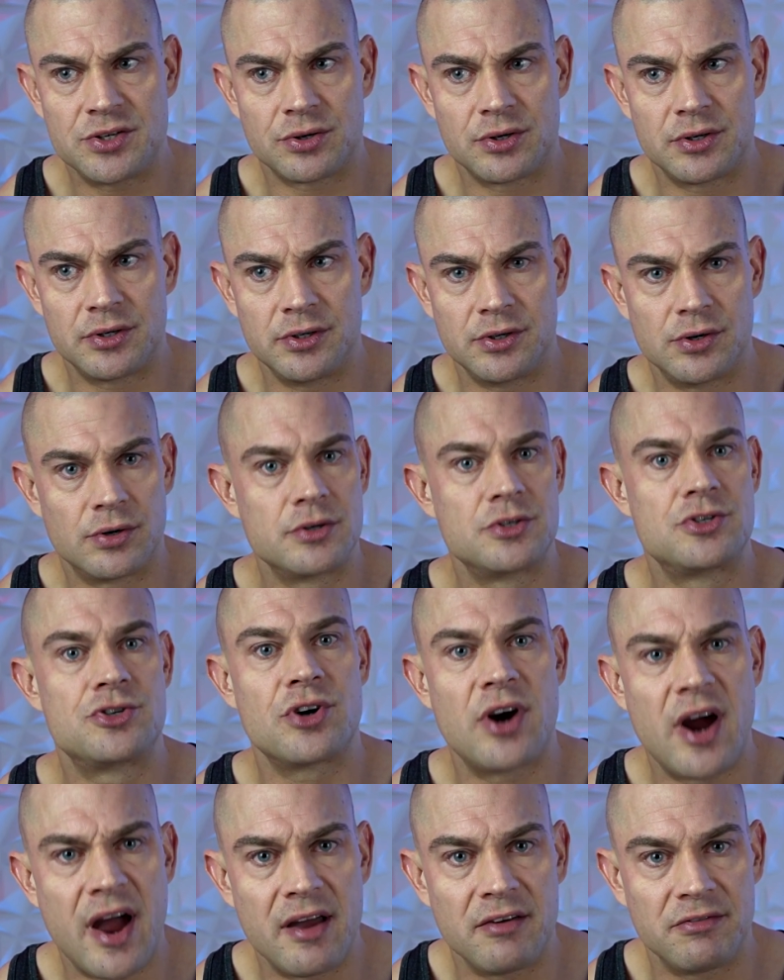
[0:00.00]
Your
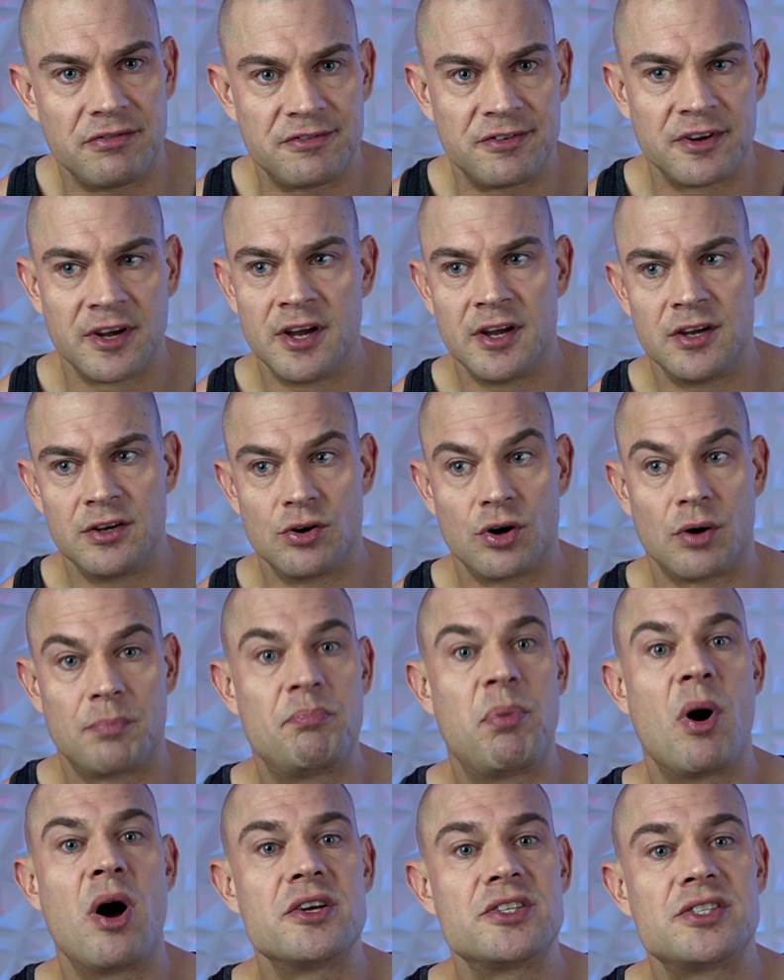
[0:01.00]
drive,
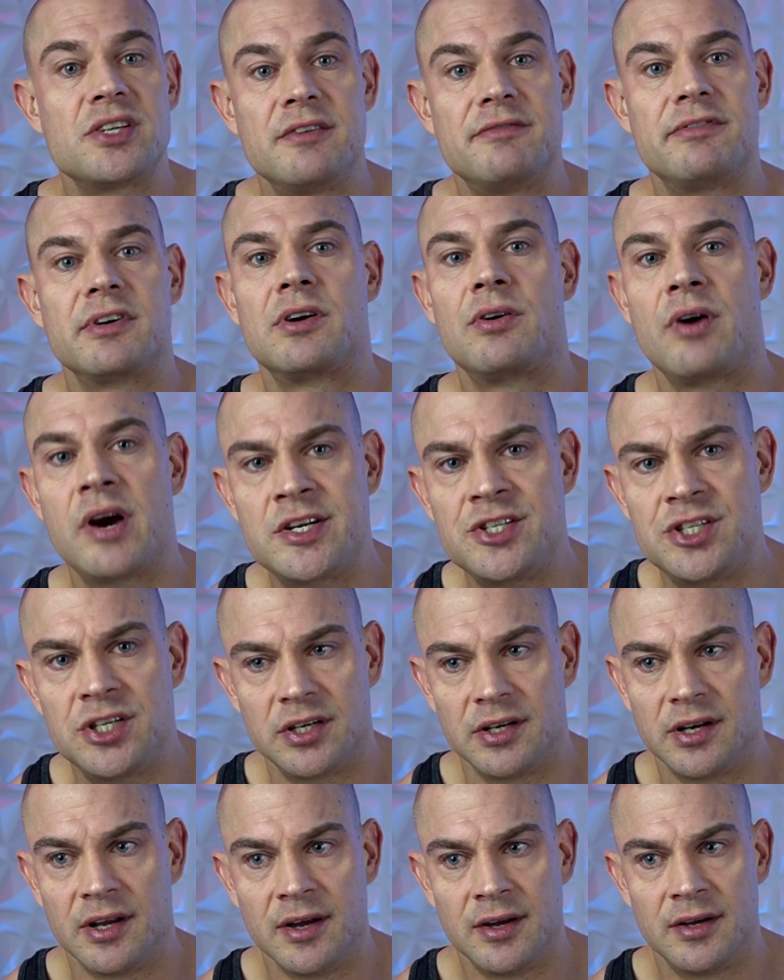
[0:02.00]
your positive
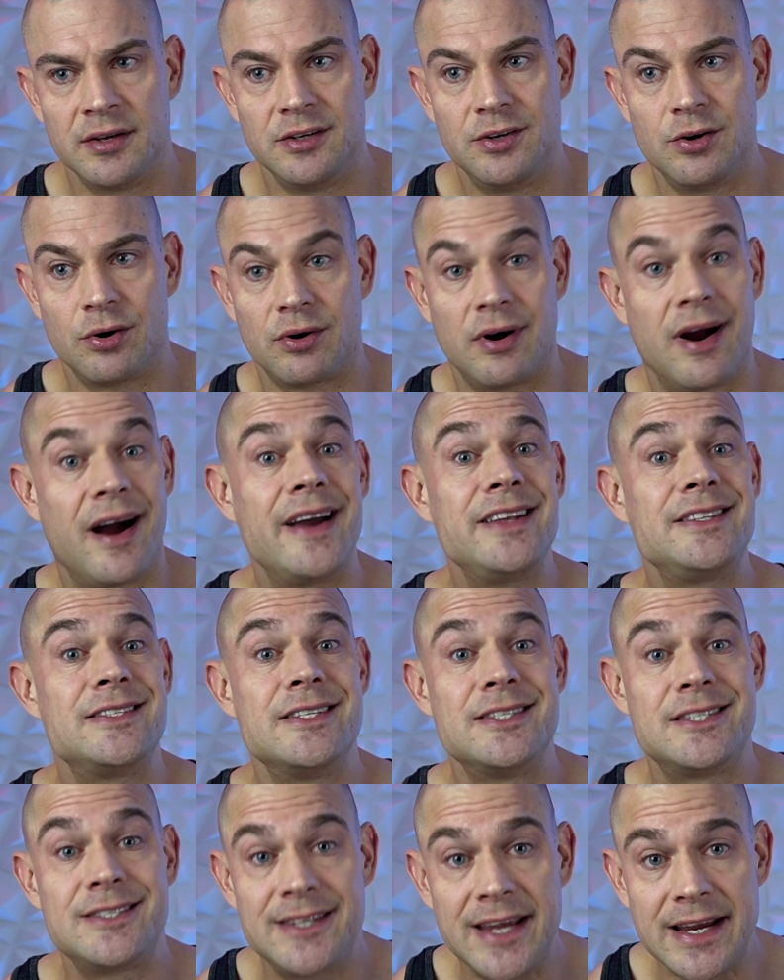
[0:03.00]
aggression, your
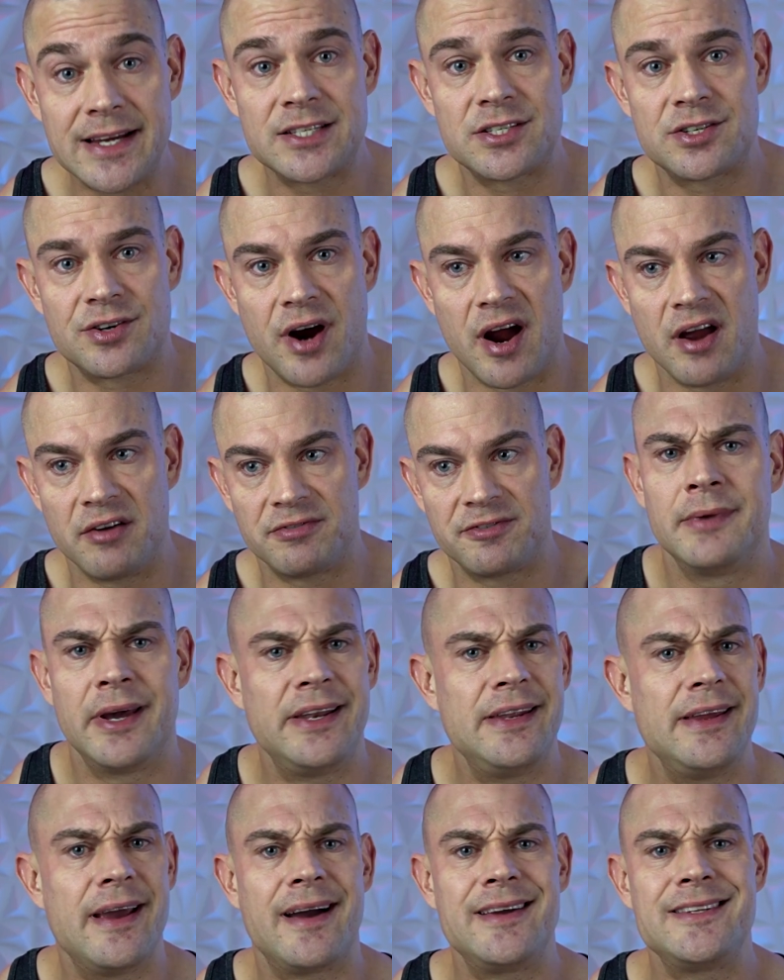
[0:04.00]
heightened sex drive,
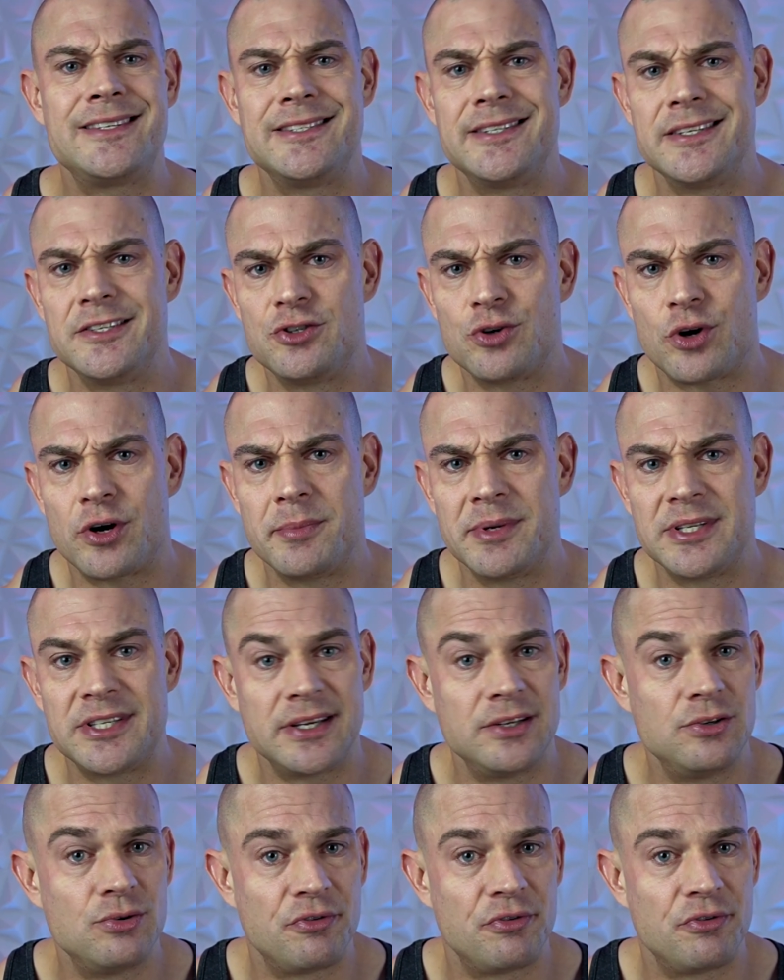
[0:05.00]
and the heightened enjoyment and